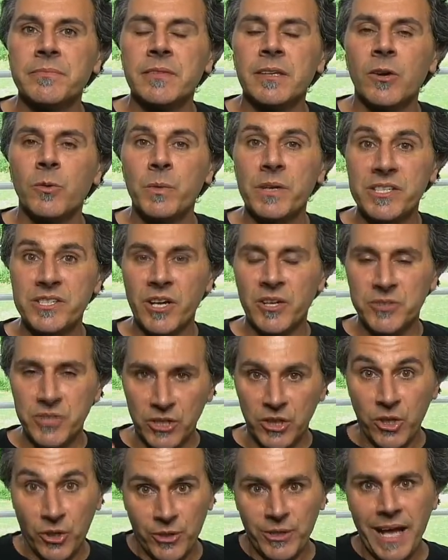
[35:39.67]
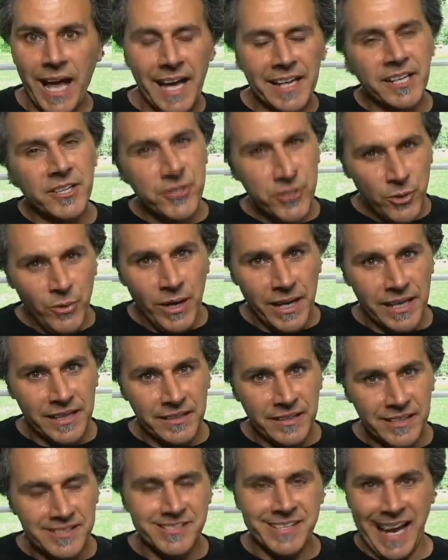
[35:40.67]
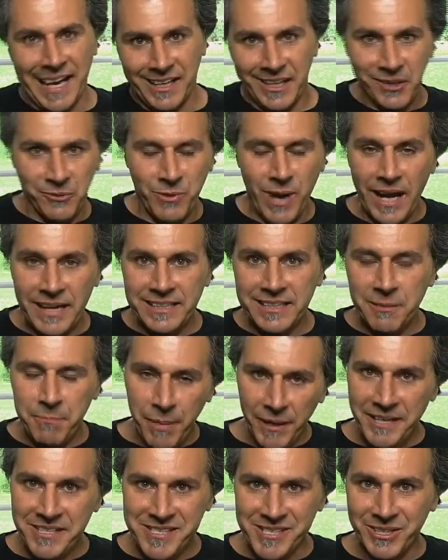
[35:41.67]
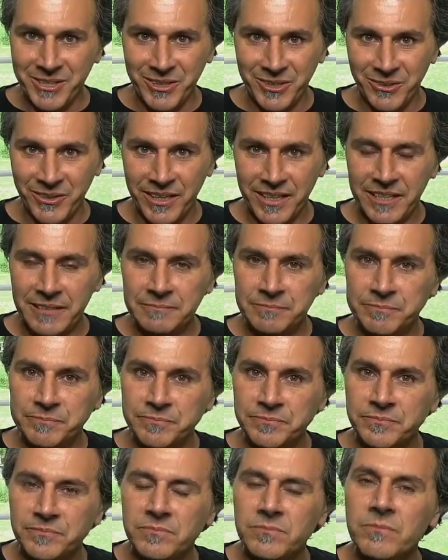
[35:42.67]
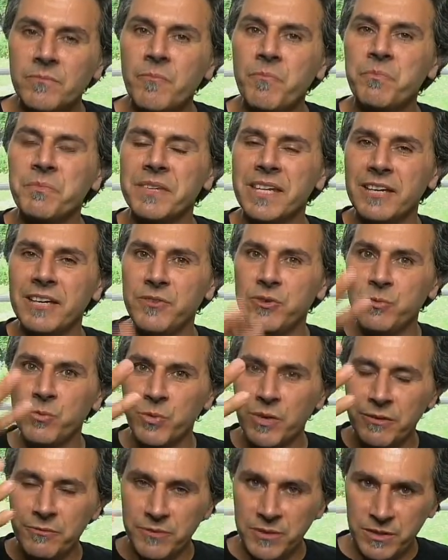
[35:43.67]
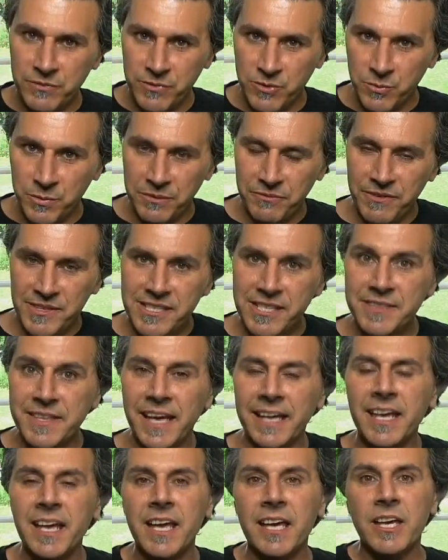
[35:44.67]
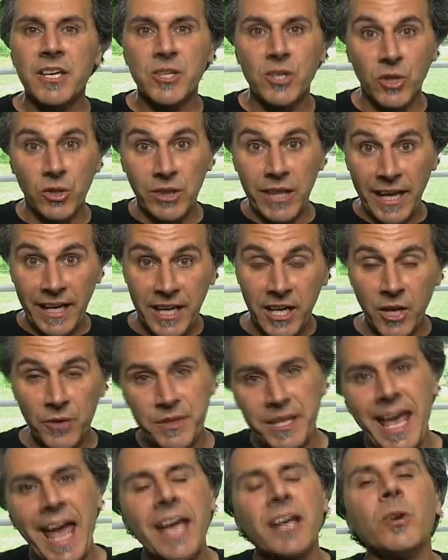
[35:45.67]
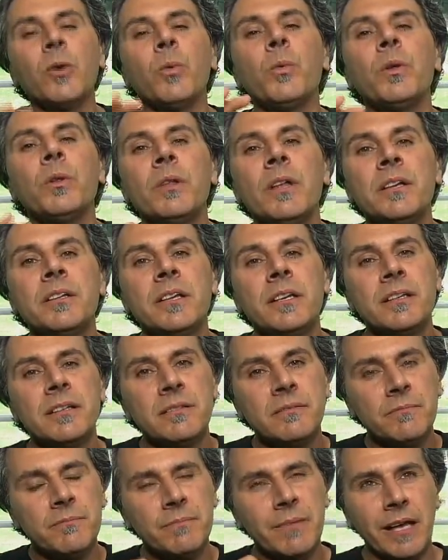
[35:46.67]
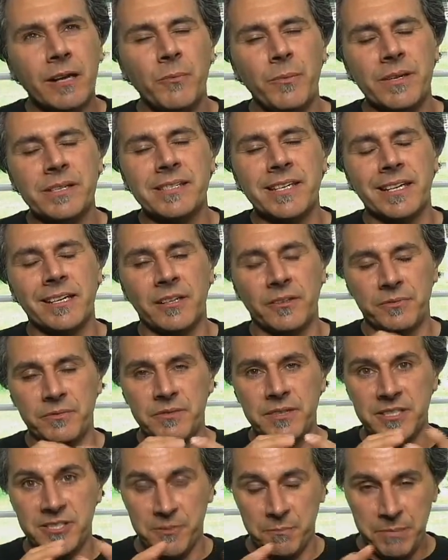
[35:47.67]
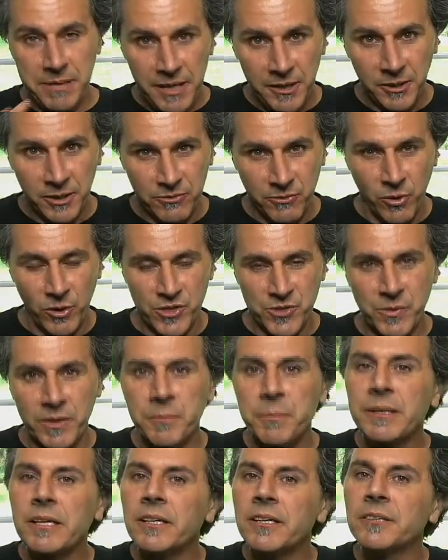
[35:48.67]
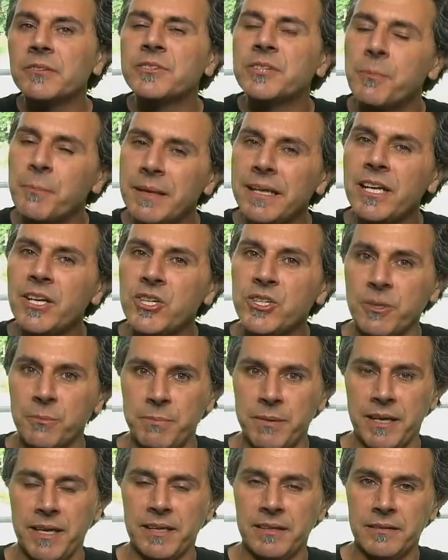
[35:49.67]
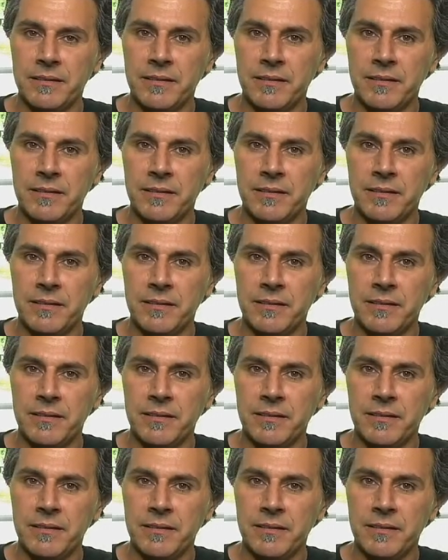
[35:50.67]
We start to learn how to do it. It's kind of like riding a bicycle, right? If you revisit that, you'll let go. The anger will, I don't want to say it'll disappear, of course, right? But it'll diminish a bit.